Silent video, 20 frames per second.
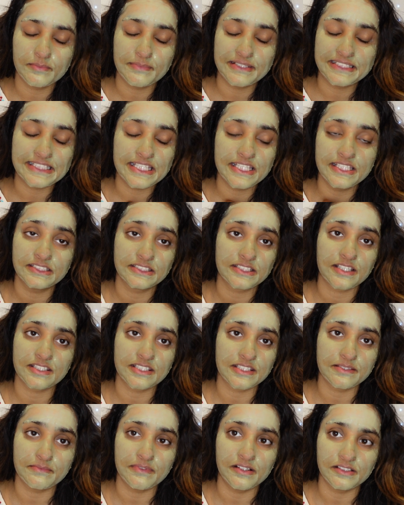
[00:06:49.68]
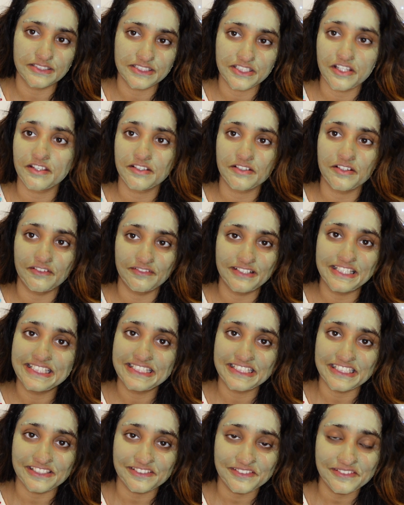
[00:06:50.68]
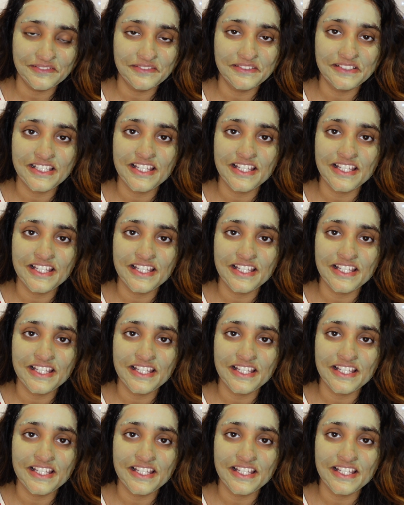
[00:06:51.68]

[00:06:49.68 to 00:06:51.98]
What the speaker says: my skin is under the mask, I can't really tell,